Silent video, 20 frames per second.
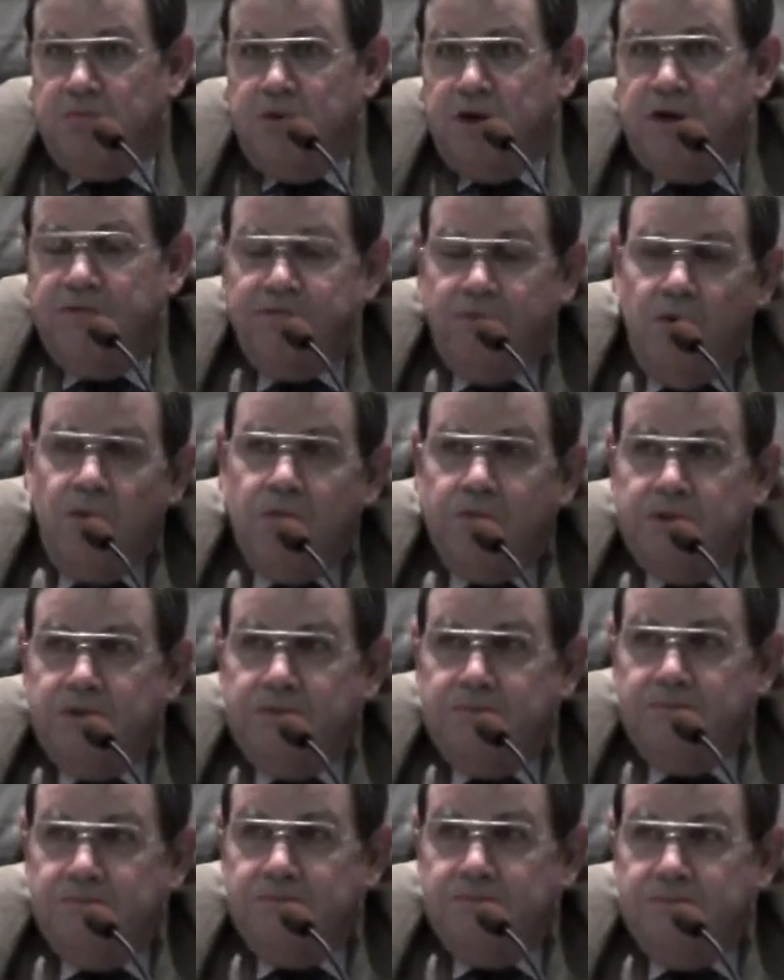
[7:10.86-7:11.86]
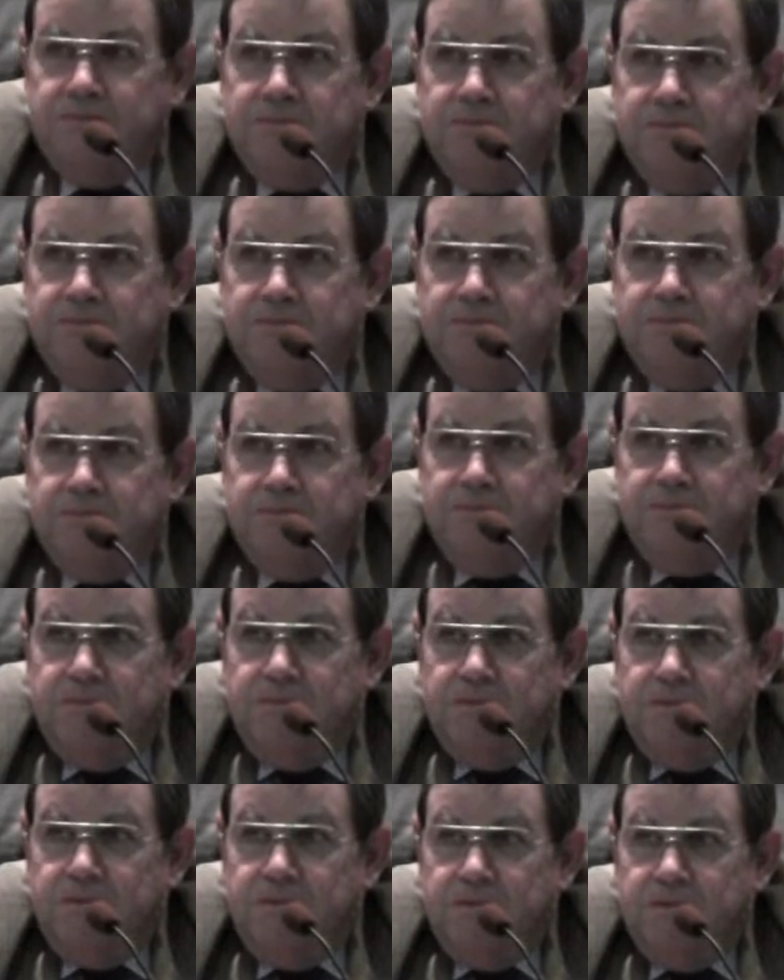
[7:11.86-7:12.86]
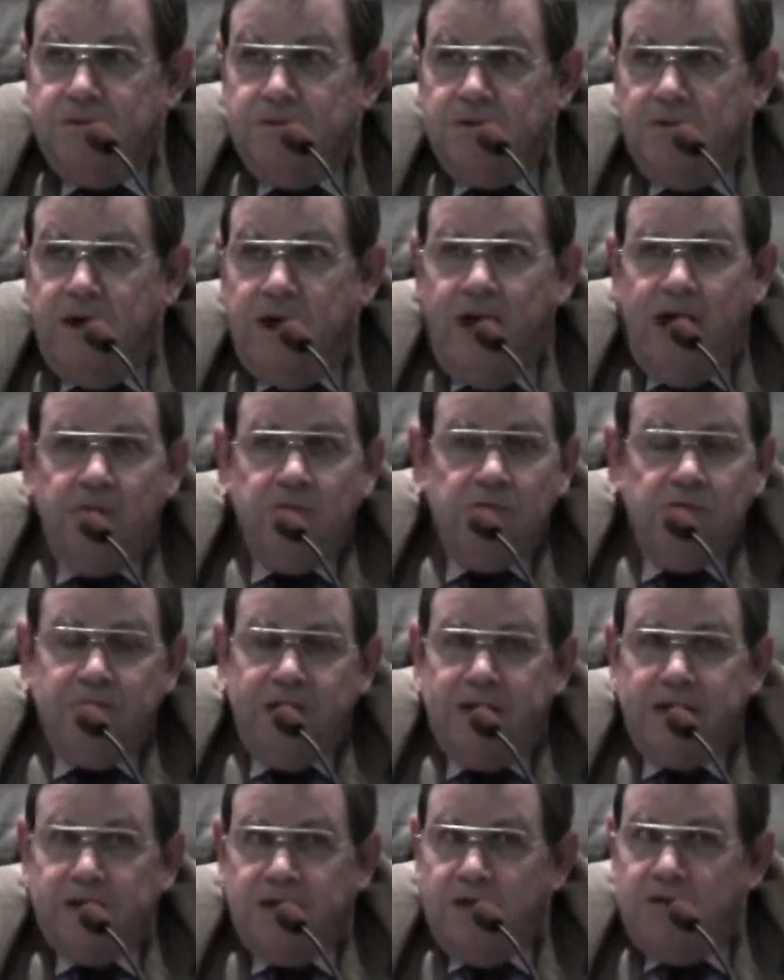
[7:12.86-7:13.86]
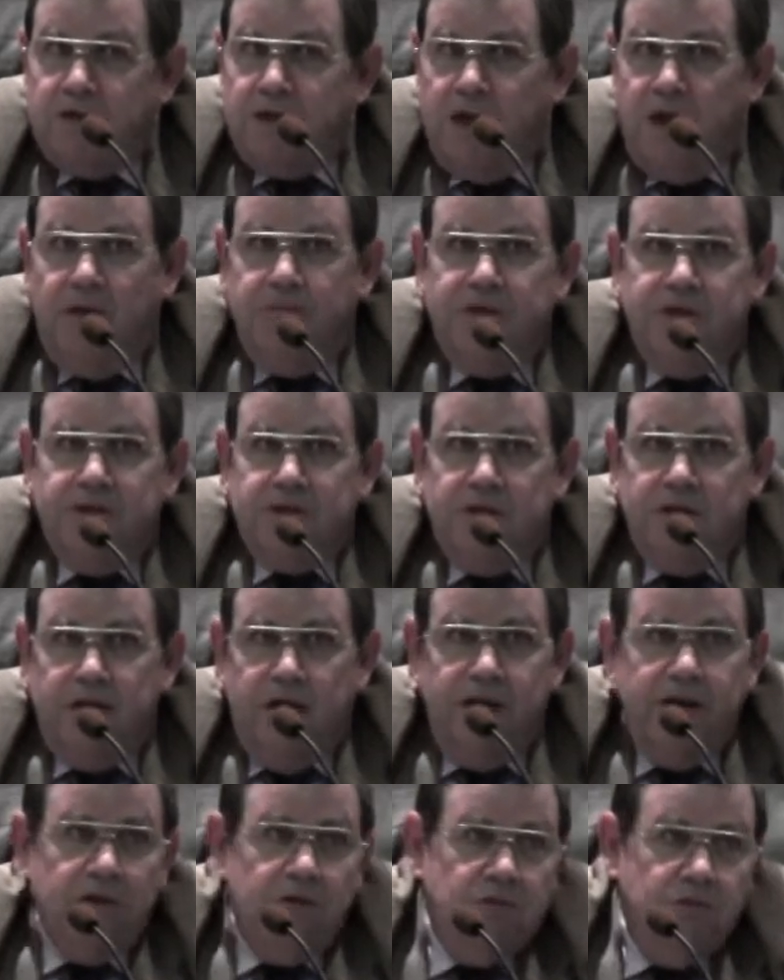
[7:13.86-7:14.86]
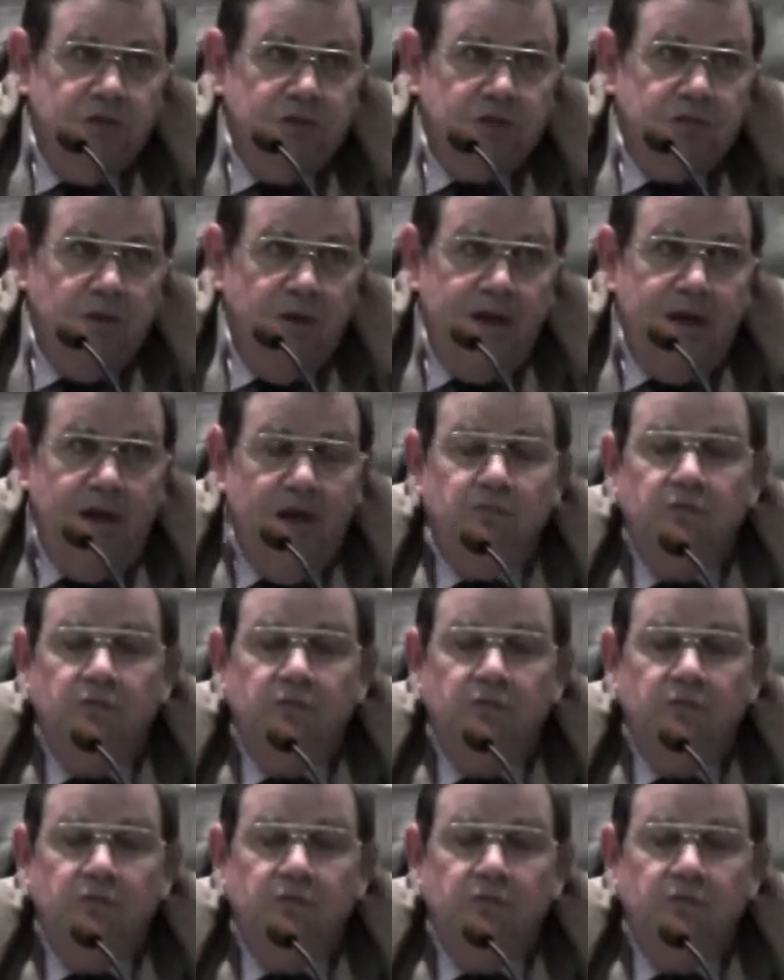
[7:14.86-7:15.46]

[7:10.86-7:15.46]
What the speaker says: bring forward. So I will make no comment tonight on which way I